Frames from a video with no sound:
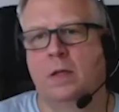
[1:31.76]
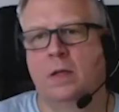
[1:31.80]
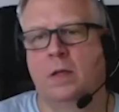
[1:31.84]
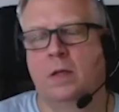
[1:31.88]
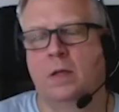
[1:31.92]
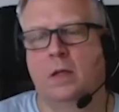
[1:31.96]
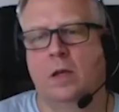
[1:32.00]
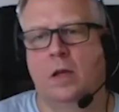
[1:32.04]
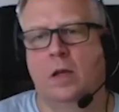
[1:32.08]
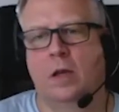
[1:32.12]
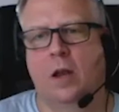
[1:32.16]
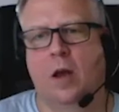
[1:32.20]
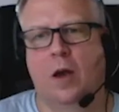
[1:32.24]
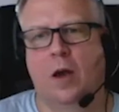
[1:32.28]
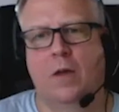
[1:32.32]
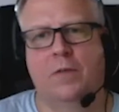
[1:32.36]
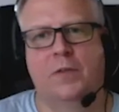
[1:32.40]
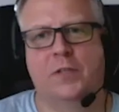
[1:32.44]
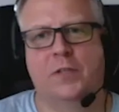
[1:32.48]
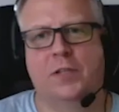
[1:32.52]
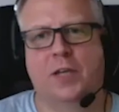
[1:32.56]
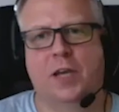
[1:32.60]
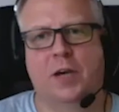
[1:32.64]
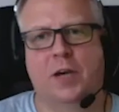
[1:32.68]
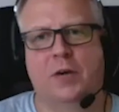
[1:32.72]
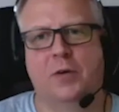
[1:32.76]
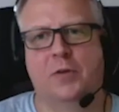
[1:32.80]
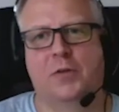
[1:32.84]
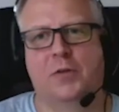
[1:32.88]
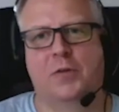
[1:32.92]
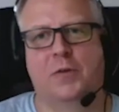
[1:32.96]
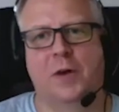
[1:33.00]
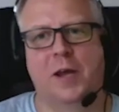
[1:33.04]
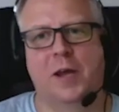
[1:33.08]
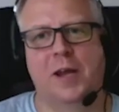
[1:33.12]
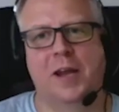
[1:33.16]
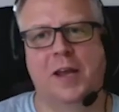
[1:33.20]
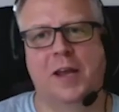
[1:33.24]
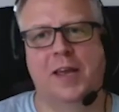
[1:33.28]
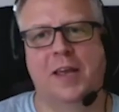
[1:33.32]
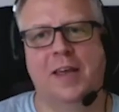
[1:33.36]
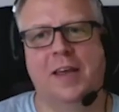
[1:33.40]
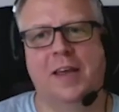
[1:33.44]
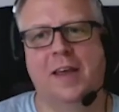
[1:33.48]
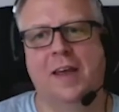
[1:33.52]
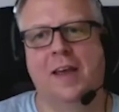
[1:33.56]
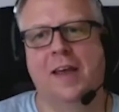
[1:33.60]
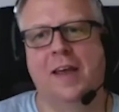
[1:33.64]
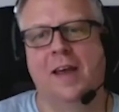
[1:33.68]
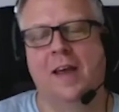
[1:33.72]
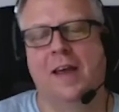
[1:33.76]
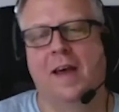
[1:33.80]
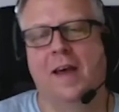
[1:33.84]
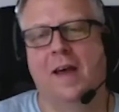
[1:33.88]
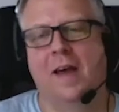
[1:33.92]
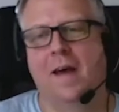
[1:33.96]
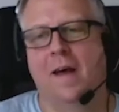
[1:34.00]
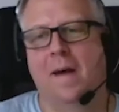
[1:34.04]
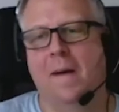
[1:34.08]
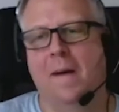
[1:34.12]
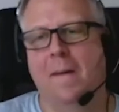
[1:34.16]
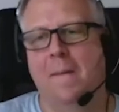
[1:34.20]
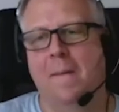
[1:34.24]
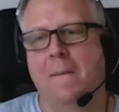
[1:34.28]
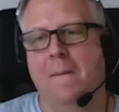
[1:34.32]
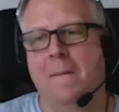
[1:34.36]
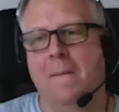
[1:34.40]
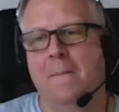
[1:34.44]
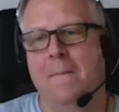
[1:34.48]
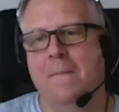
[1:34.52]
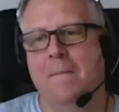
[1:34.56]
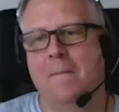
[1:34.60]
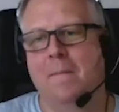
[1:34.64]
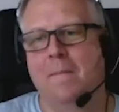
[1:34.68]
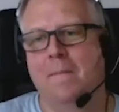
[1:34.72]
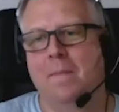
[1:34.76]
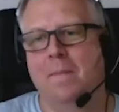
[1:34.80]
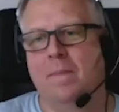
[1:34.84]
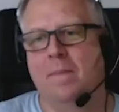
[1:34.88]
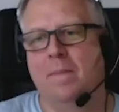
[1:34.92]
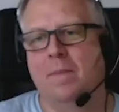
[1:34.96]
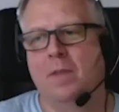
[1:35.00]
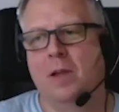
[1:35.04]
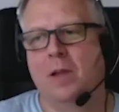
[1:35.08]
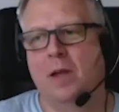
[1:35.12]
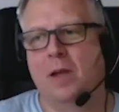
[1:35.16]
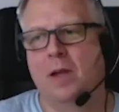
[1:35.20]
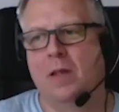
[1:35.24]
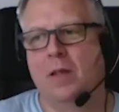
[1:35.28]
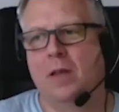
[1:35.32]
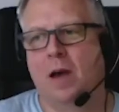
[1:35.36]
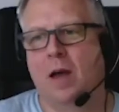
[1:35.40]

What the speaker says: life skills, really, that